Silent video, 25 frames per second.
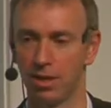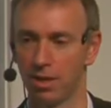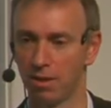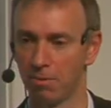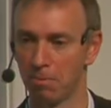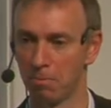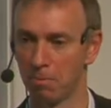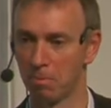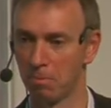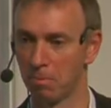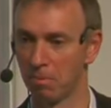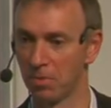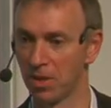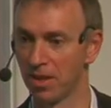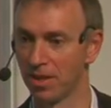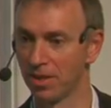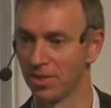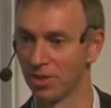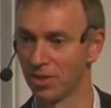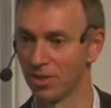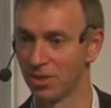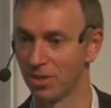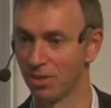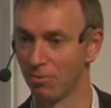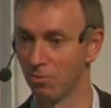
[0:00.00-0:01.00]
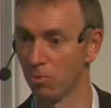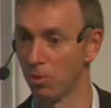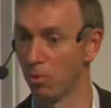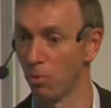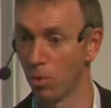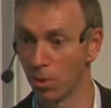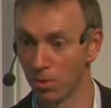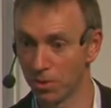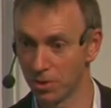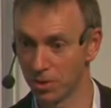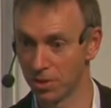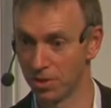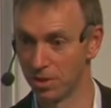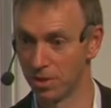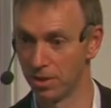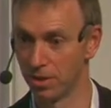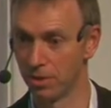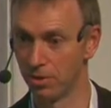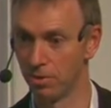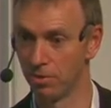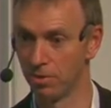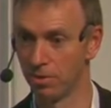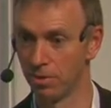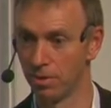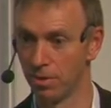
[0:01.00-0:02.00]
uh, things that we want to
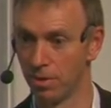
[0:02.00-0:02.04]
do